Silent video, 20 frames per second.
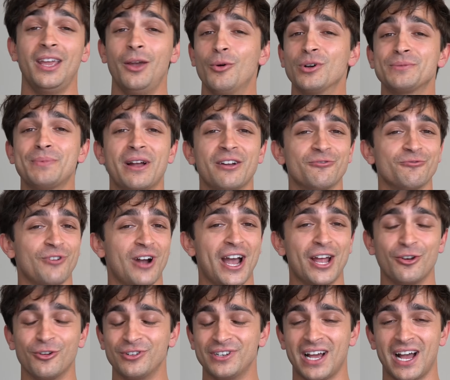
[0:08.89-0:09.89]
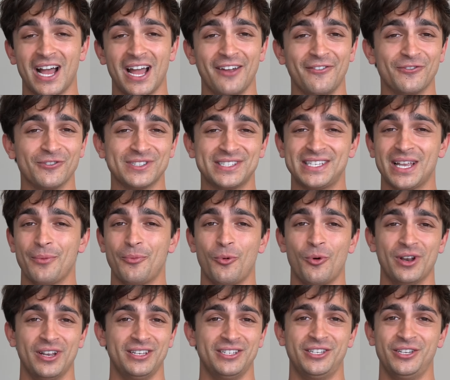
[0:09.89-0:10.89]
It was my ride or die for step
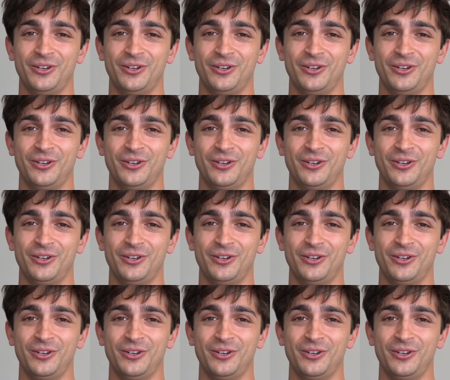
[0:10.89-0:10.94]
one and